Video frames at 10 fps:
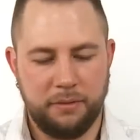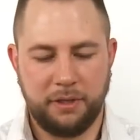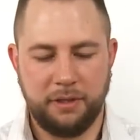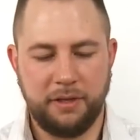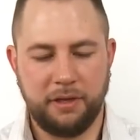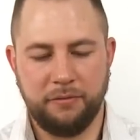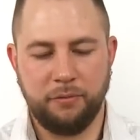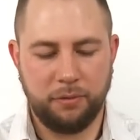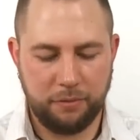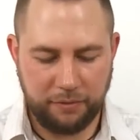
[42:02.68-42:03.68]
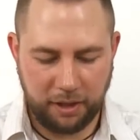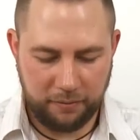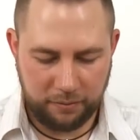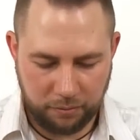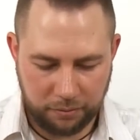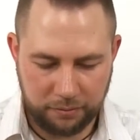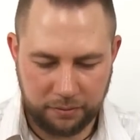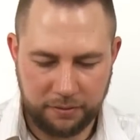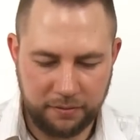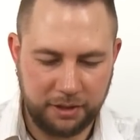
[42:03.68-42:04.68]
You can take four or five, or
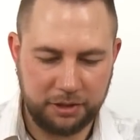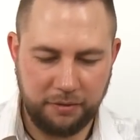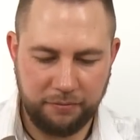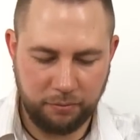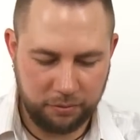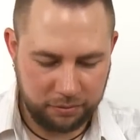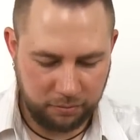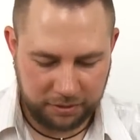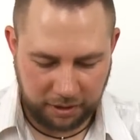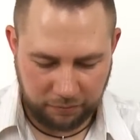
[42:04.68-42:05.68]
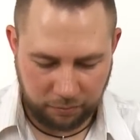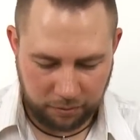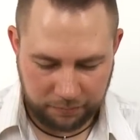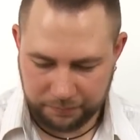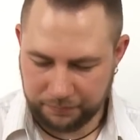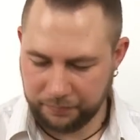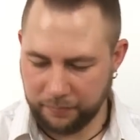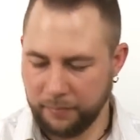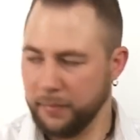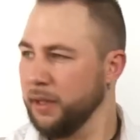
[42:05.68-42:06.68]
this is actually four, so we'll take four.
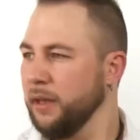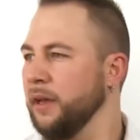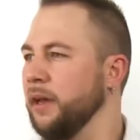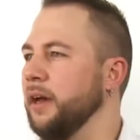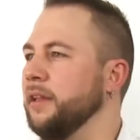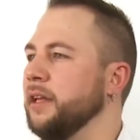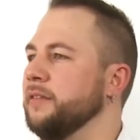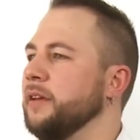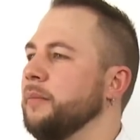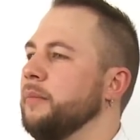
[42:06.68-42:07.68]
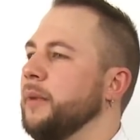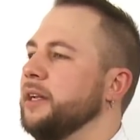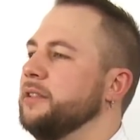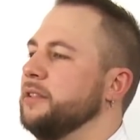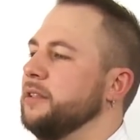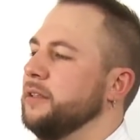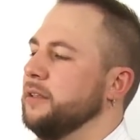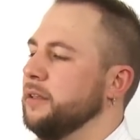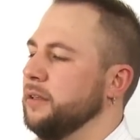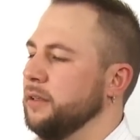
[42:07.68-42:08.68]
And then some matte
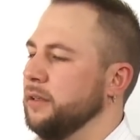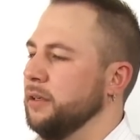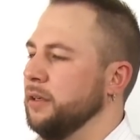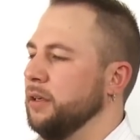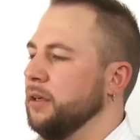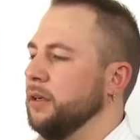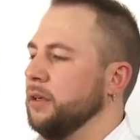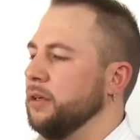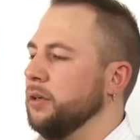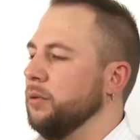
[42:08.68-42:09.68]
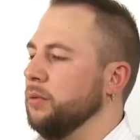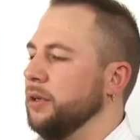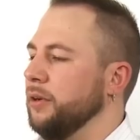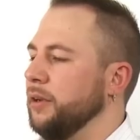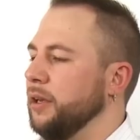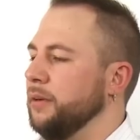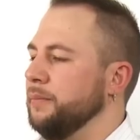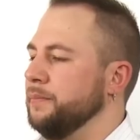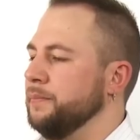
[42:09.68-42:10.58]
gold here again.